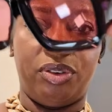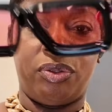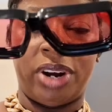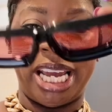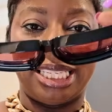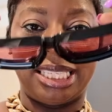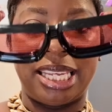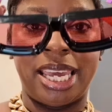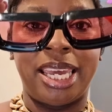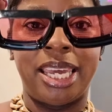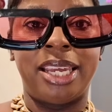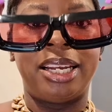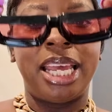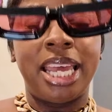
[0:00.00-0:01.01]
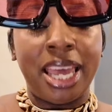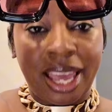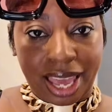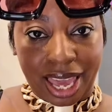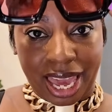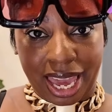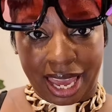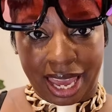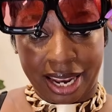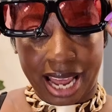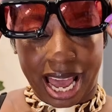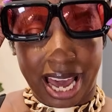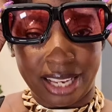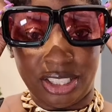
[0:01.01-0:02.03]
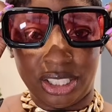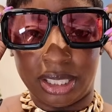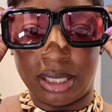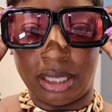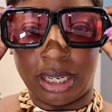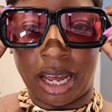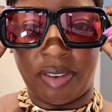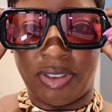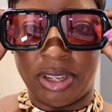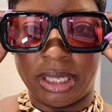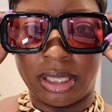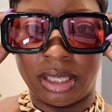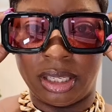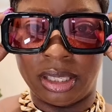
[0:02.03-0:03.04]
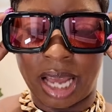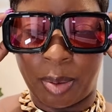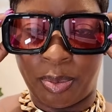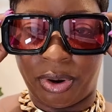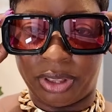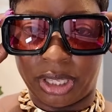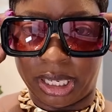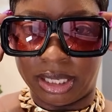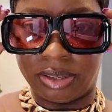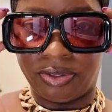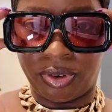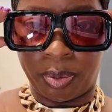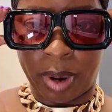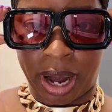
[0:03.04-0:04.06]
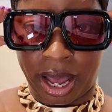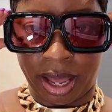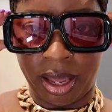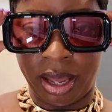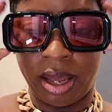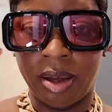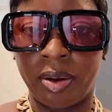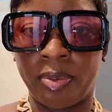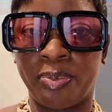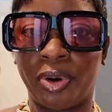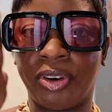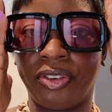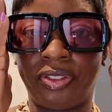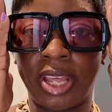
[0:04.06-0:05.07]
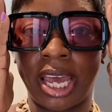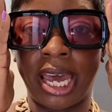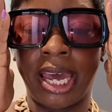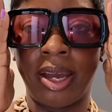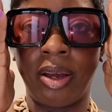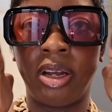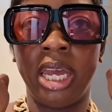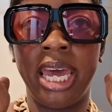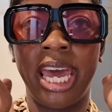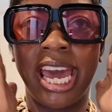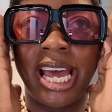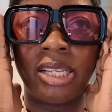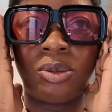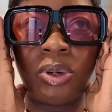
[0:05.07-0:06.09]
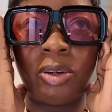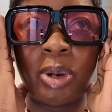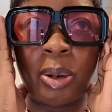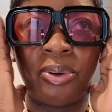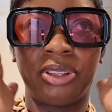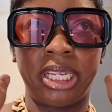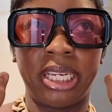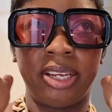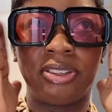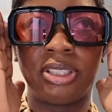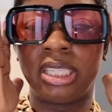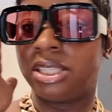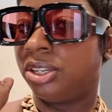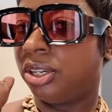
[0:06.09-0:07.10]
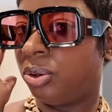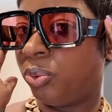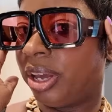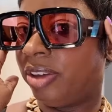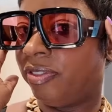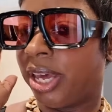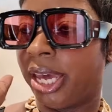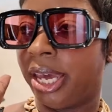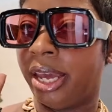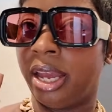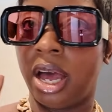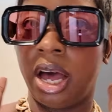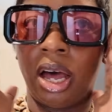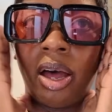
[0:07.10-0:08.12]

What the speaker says: the red tint, and I just love these. I bought these for my birthday as one of my birthday gifts. These are Loewe.